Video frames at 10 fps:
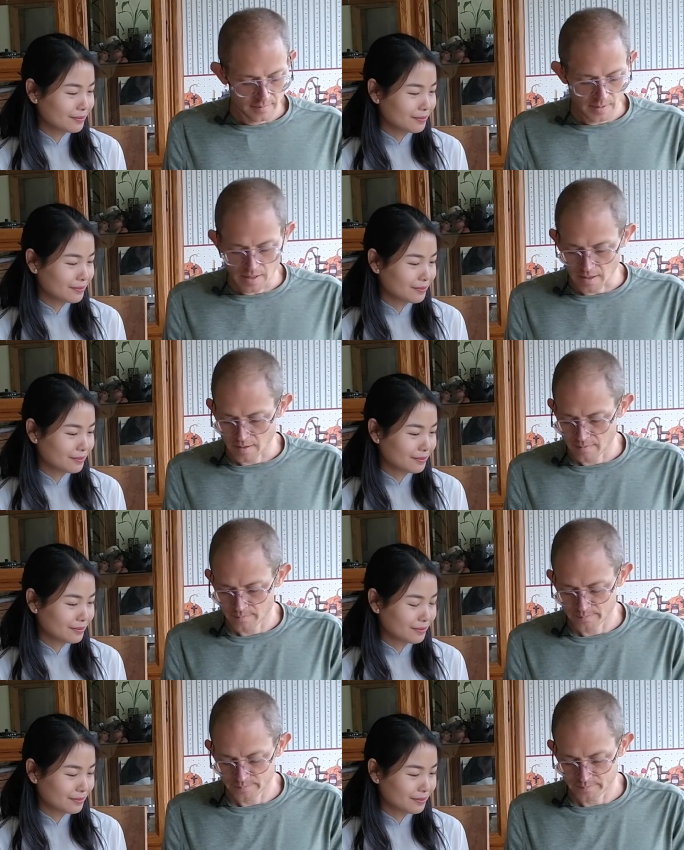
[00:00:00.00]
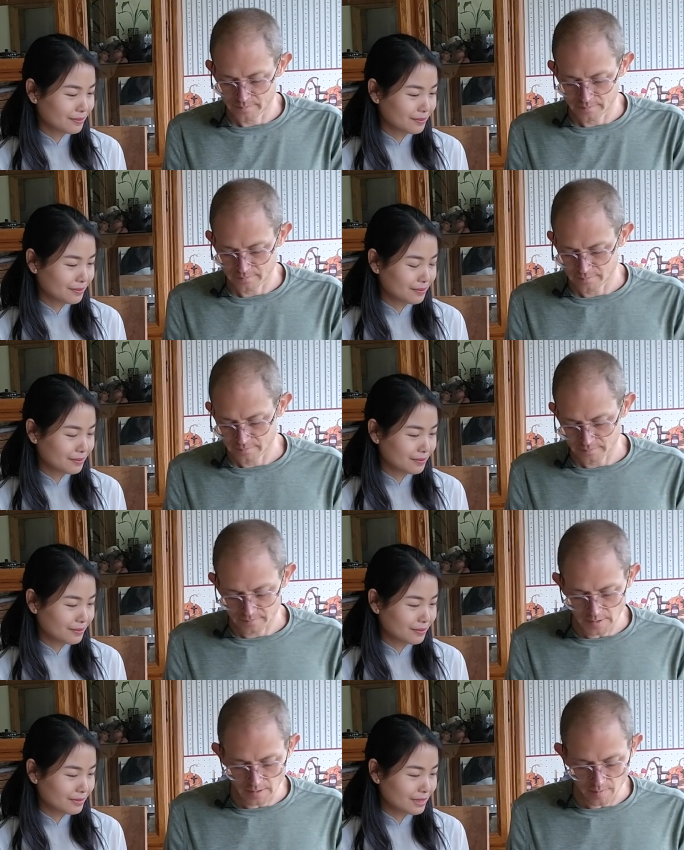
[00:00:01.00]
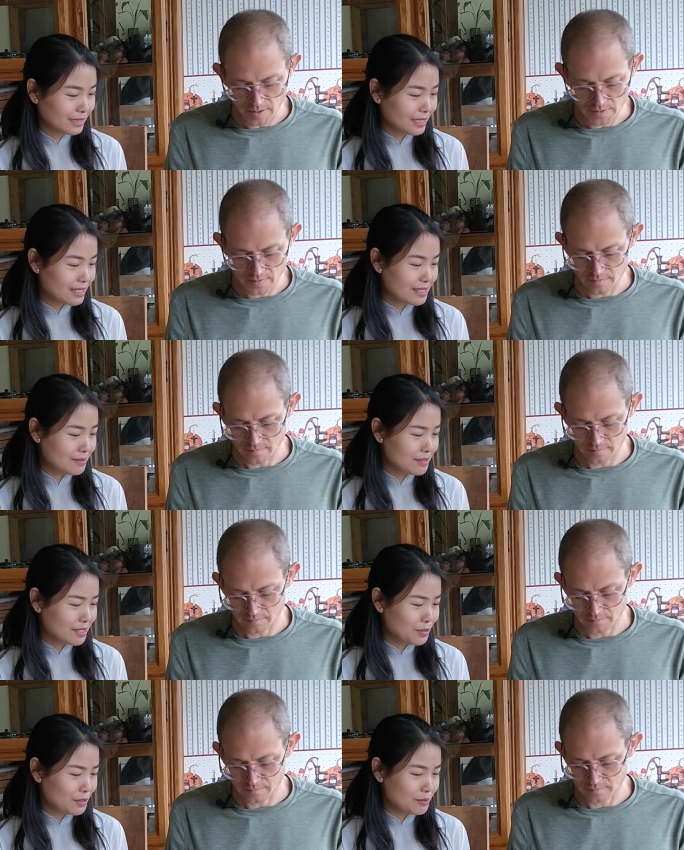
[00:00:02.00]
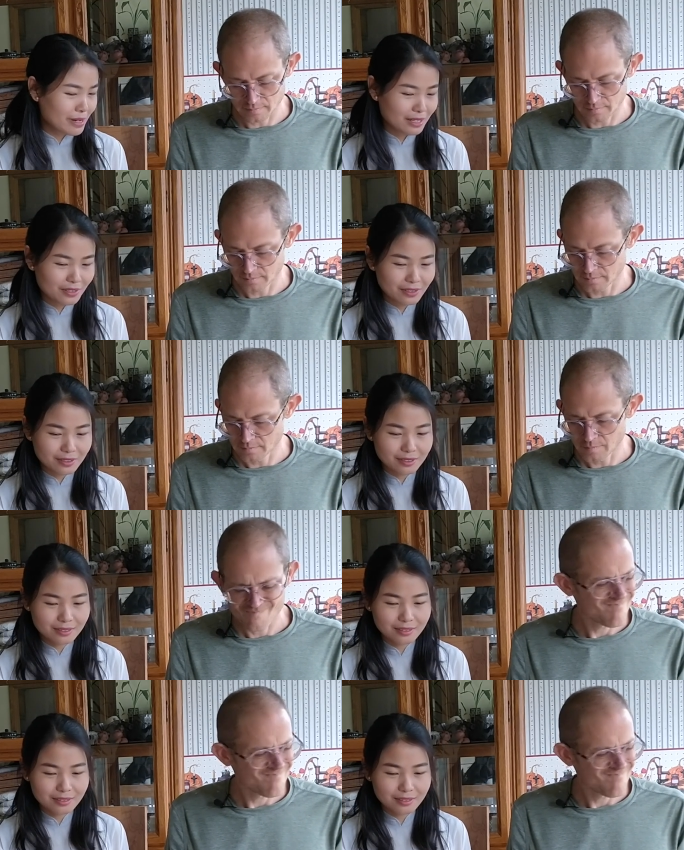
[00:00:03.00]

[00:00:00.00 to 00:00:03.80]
Speaker 1: Yeah. Anyways.
Speaker 2: Did something remind you?